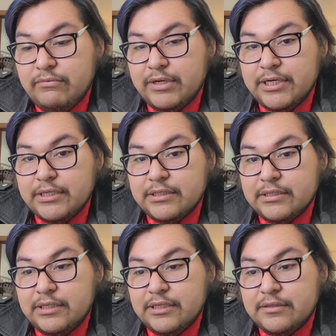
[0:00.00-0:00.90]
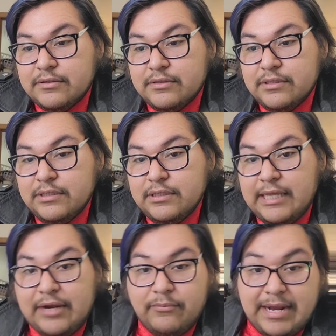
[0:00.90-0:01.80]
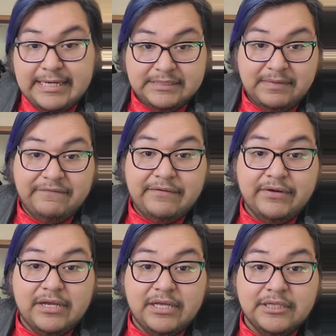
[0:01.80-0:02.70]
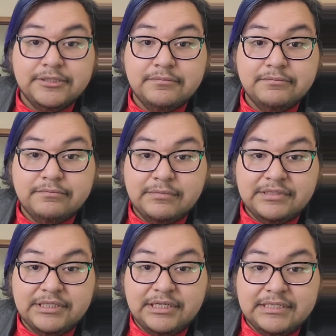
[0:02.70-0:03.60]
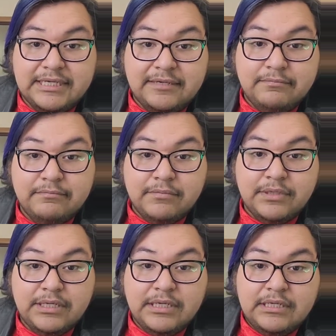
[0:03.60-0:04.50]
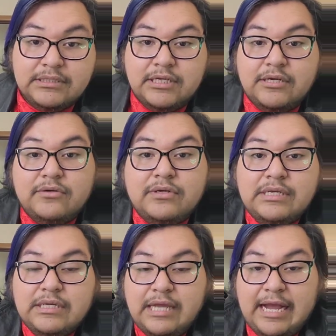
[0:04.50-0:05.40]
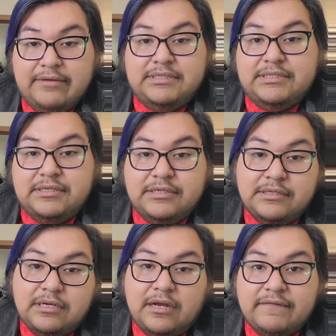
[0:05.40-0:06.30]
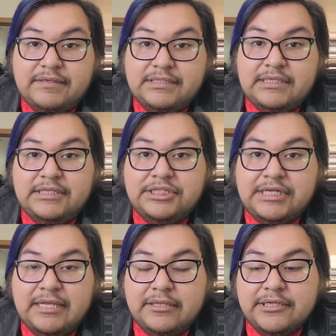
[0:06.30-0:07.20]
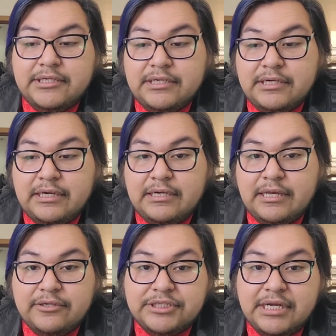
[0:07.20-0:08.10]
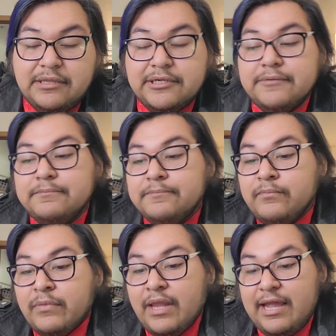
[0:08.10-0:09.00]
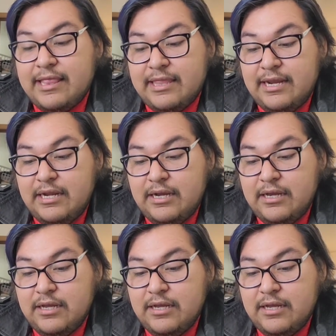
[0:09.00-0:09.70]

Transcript: where, you know, like, red is my favorite color, as you can see. So I was obviously Heather Chandler, and then